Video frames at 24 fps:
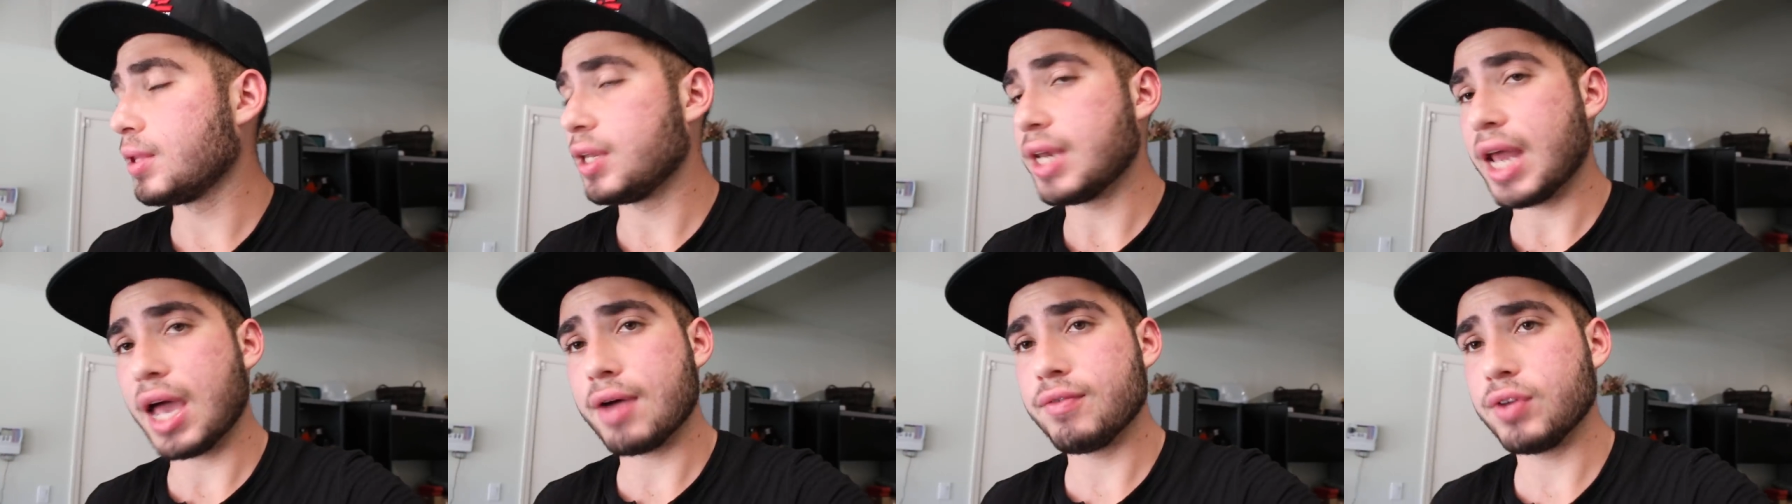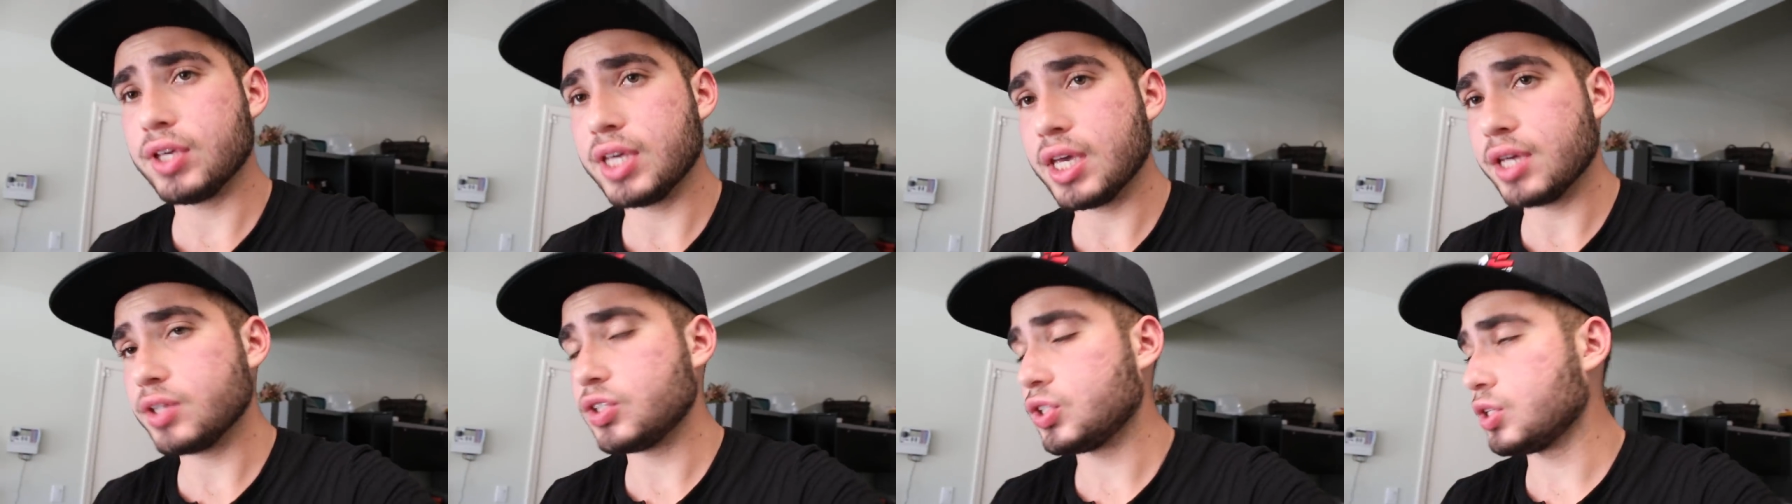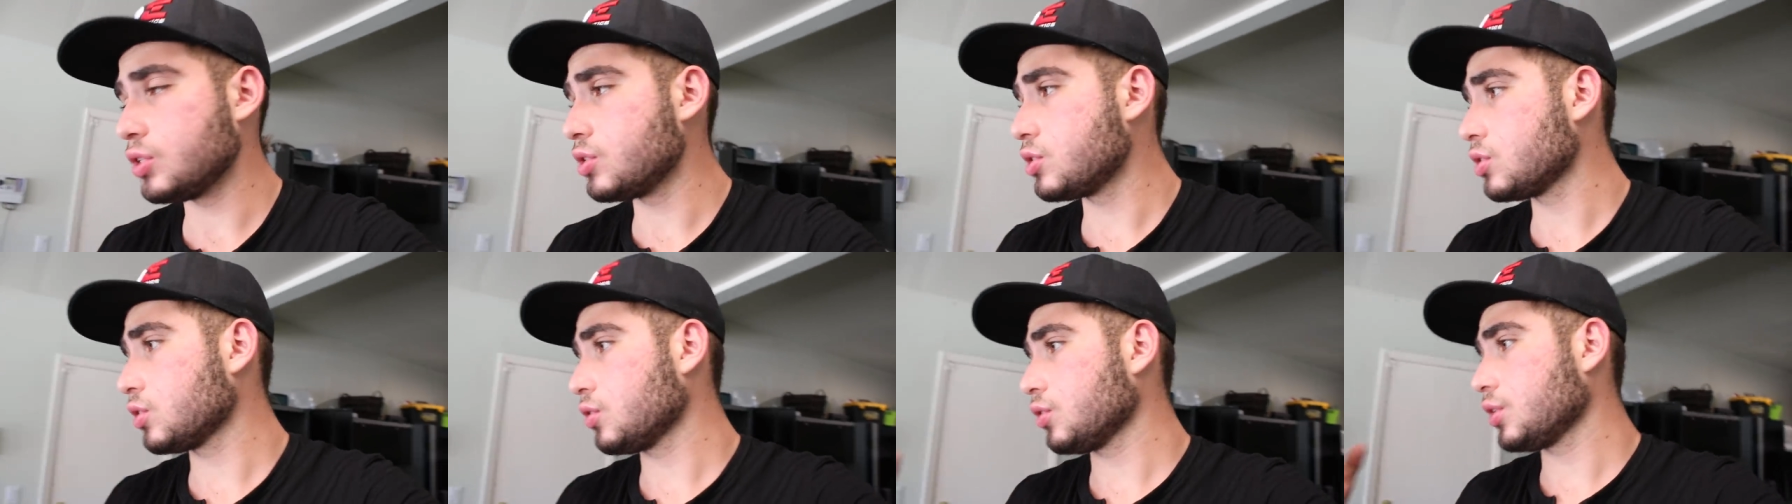the
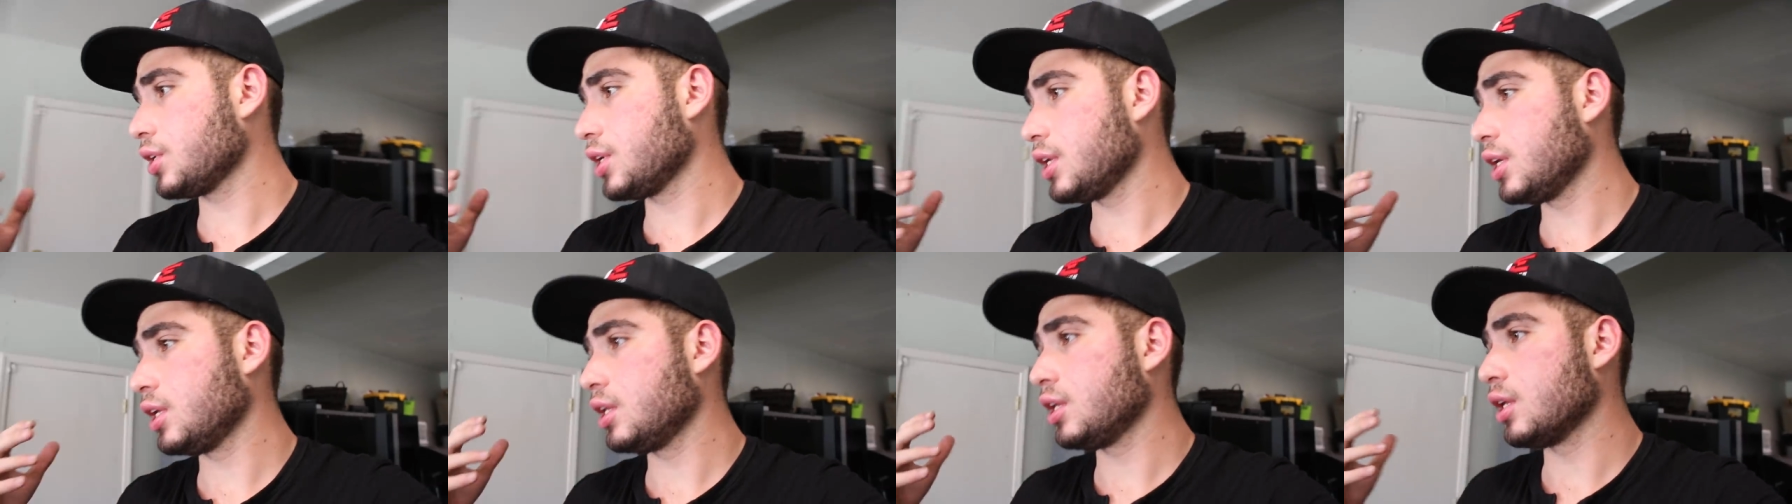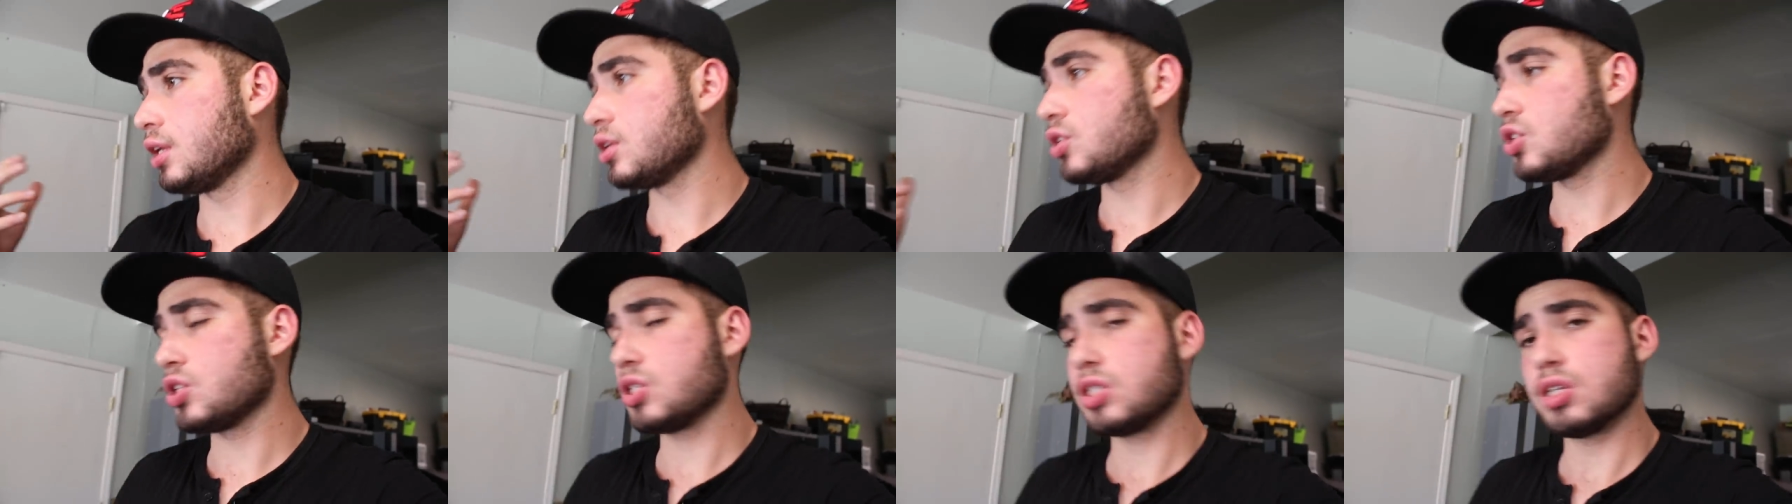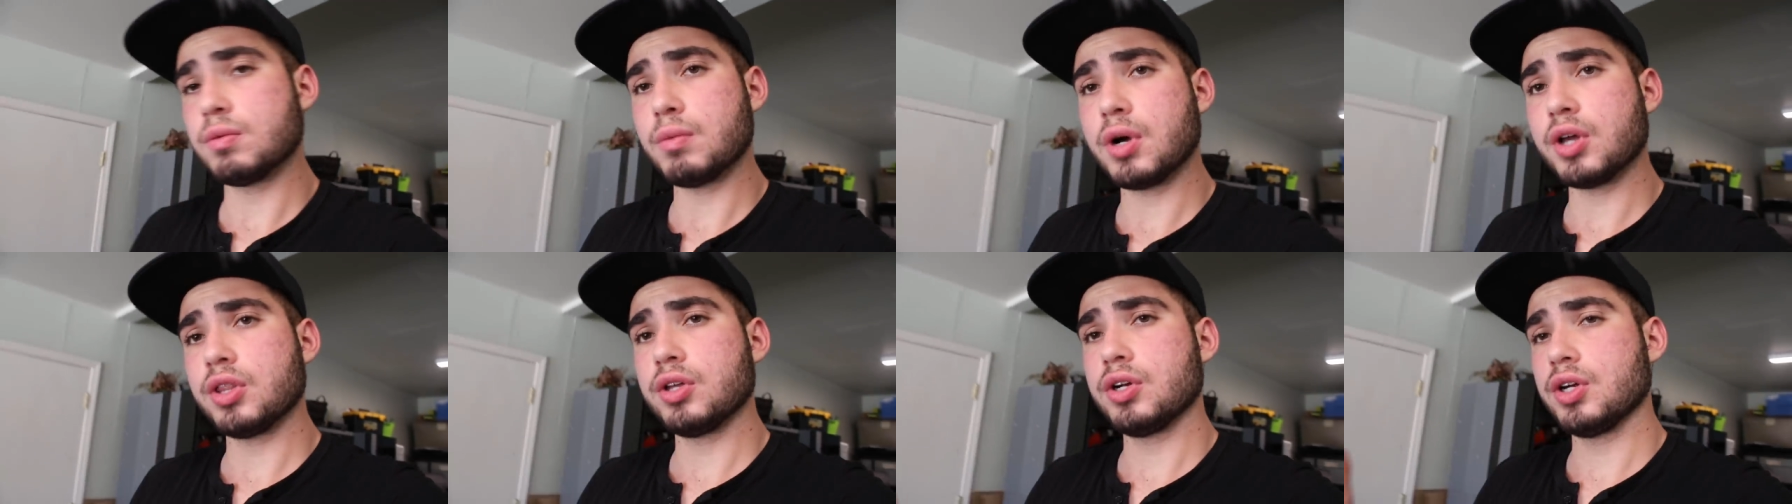navigation screen, and just
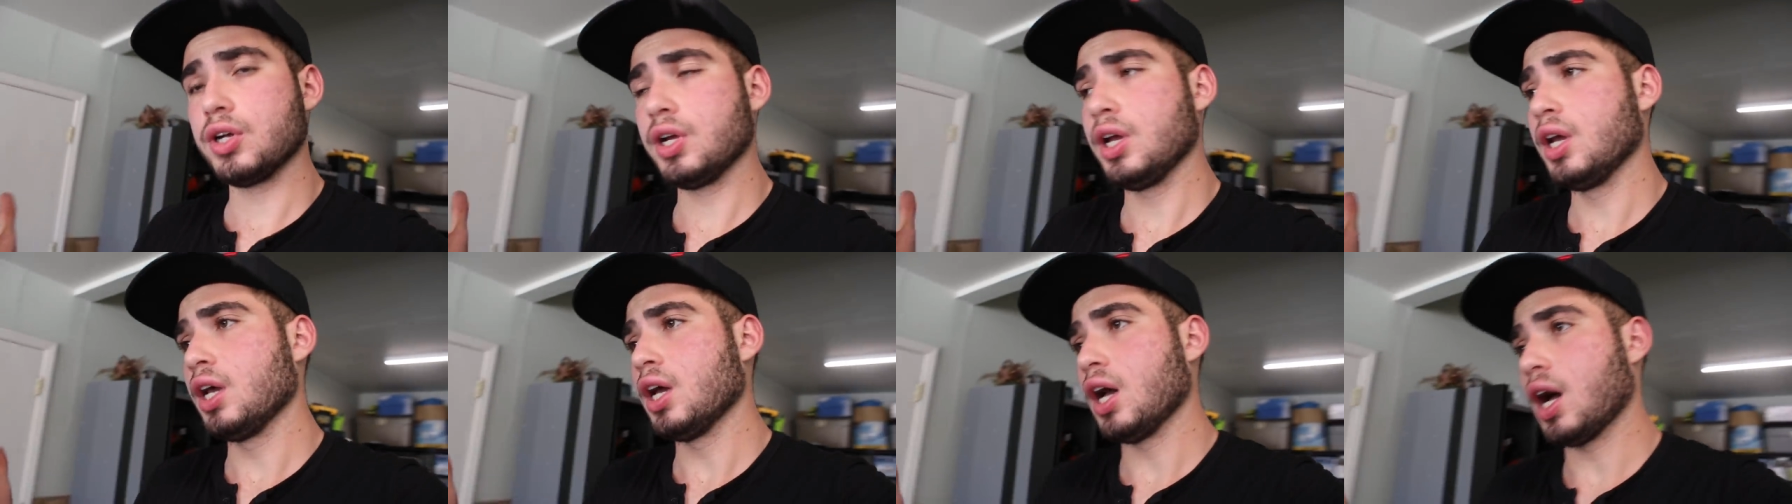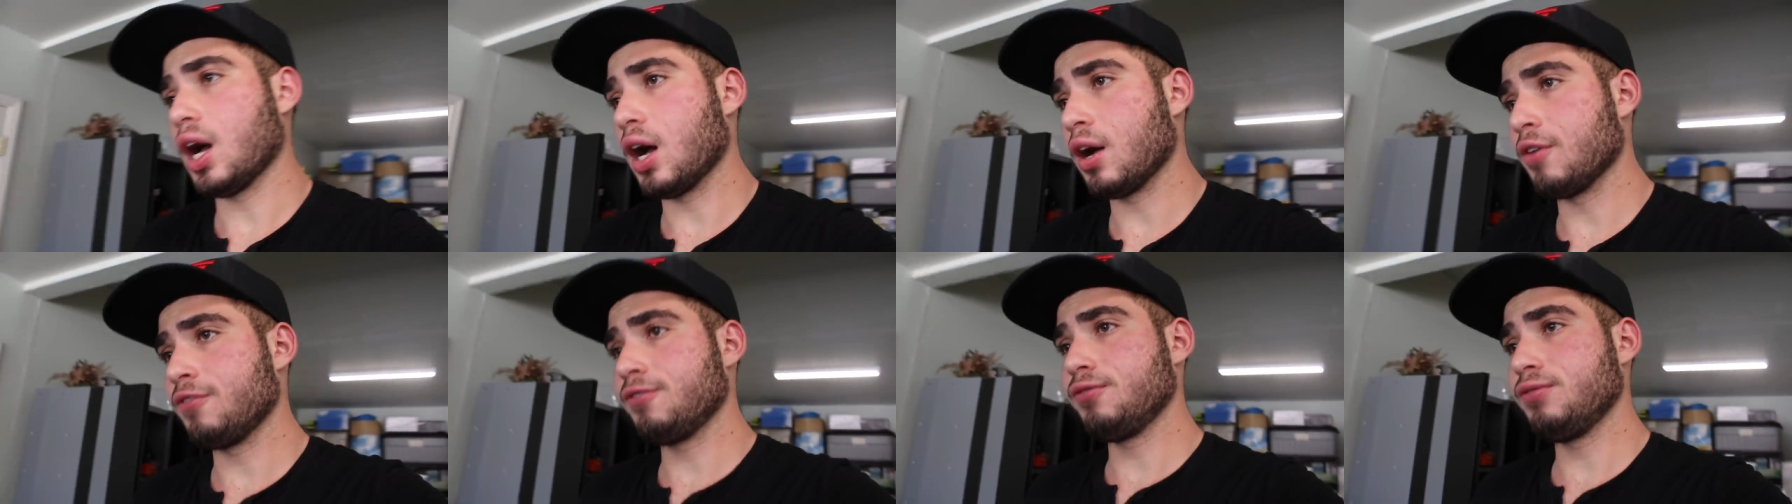some other uh,